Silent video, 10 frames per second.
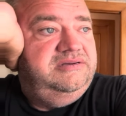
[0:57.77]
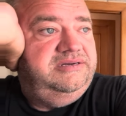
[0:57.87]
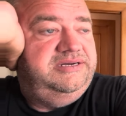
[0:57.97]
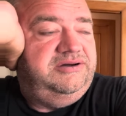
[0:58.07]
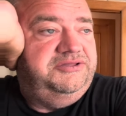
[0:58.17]

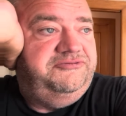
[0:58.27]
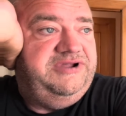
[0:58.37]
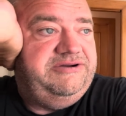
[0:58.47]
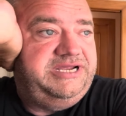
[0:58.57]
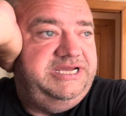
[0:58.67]
Uh, on the
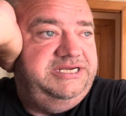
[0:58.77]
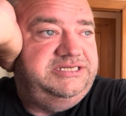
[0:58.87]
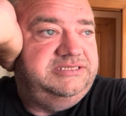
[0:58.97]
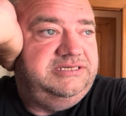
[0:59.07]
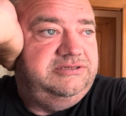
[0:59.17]
rare
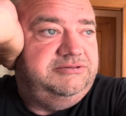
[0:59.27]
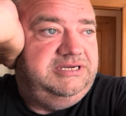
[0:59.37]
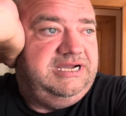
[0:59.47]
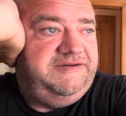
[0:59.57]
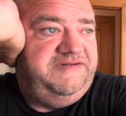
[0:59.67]
occasions I go to a
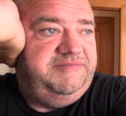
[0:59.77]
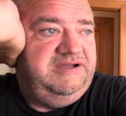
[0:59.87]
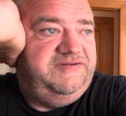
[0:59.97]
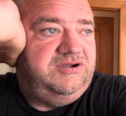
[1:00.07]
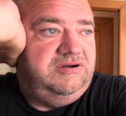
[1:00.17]
cafe, I might
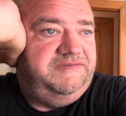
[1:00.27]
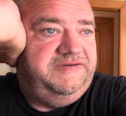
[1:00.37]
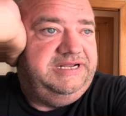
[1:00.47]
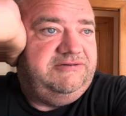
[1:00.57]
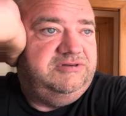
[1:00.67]
have a
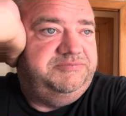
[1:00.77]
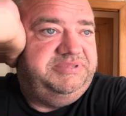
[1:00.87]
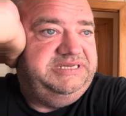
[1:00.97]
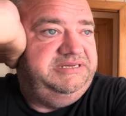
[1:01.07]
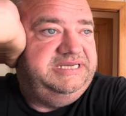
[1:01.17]
coffee. That would
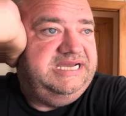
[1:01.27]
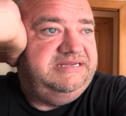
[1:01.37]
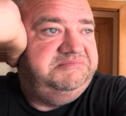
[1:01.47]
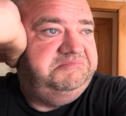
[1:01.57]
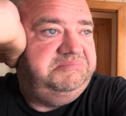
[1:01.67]
be,
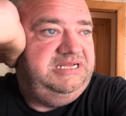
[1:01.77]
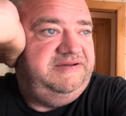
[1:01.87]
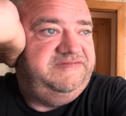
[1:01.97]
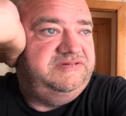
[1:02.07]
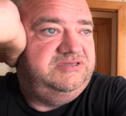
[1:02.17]
again,
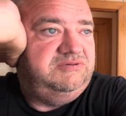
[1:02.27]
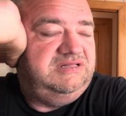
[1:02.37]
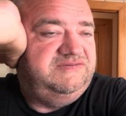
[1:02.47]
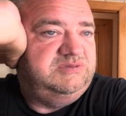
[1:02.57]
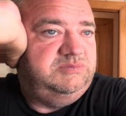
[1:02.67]
11,
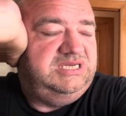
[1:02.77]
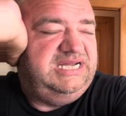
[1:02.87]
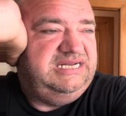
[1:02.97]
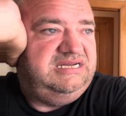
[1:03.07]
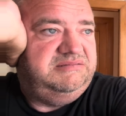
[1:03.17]
12, something
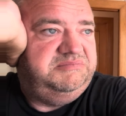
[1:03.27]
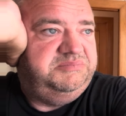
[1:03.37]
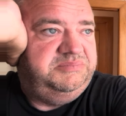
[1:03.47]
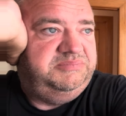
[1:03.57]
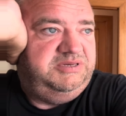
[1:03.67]
like that.
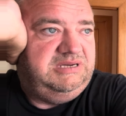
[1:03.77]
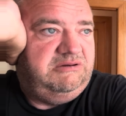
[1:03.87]
I